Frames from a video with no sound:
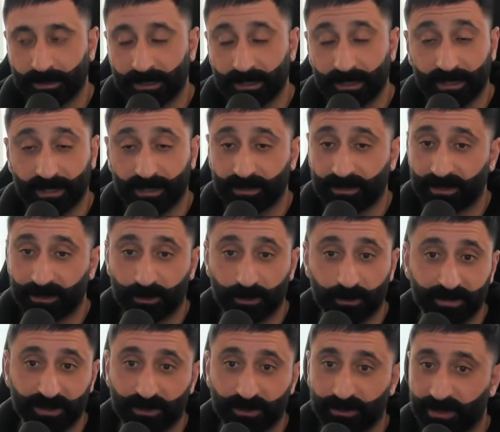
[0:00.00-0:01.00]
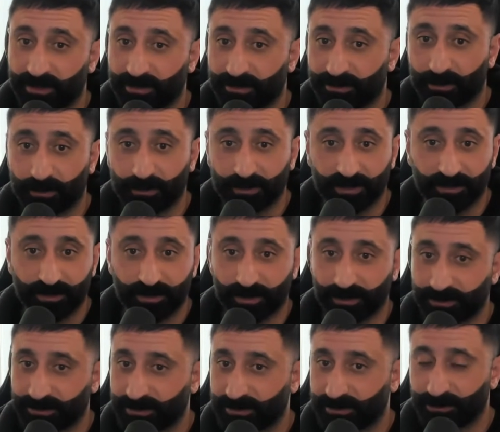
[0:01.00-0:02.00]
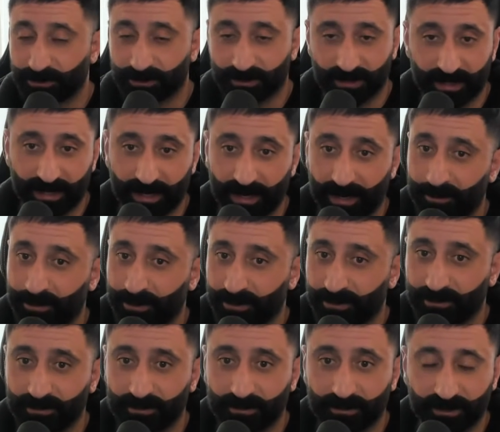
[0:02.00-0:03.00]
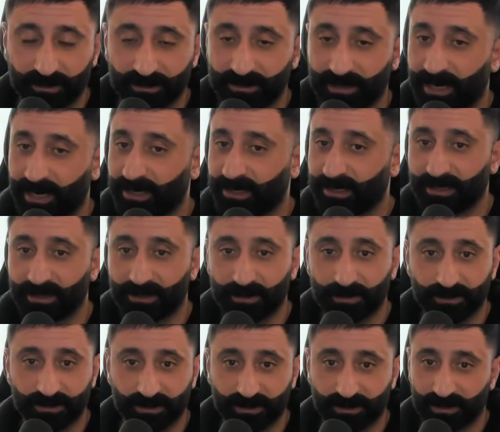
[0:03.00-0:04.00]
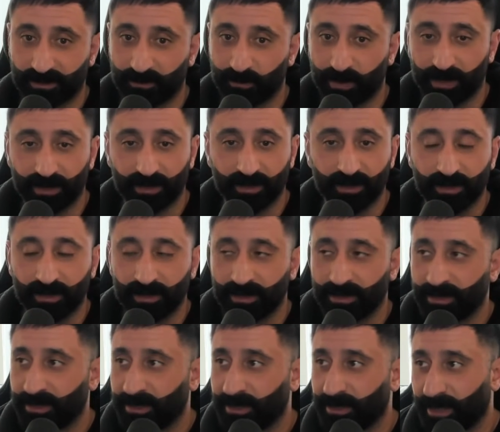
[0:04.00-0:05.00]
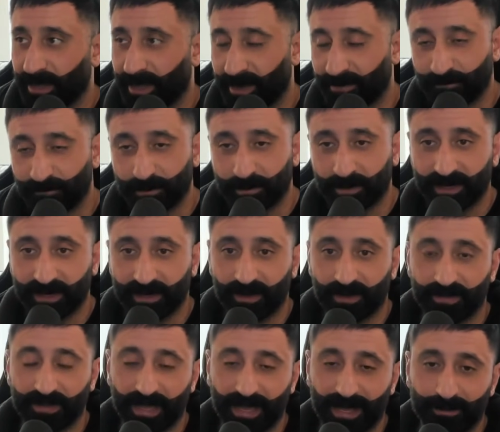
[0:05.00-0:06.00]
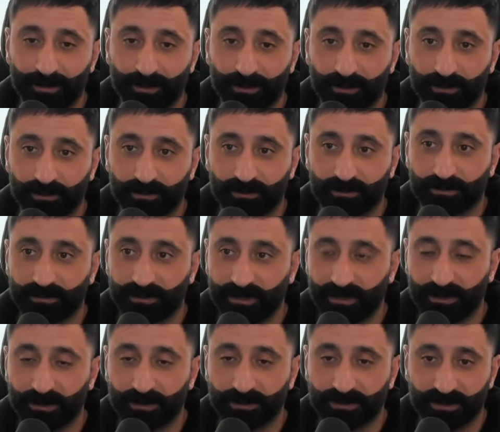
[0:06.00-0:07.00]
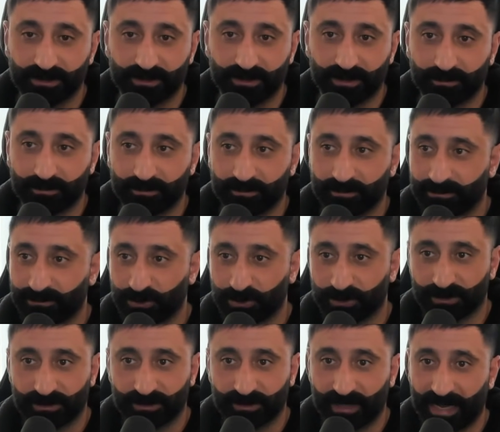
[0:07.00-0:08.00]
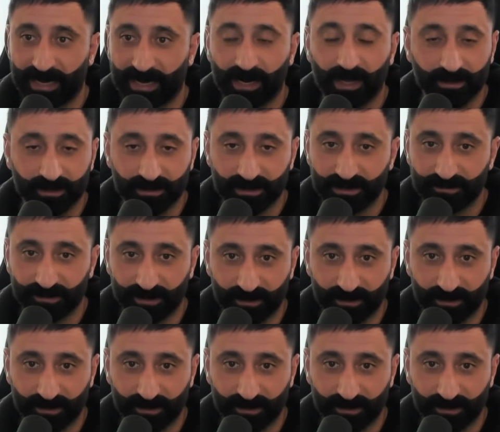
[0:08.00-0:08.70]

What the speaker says: But again, they could be creating their own ethos, just like Apple, an entire ecosystem where everybody on the Apple ecosystem just cannot leave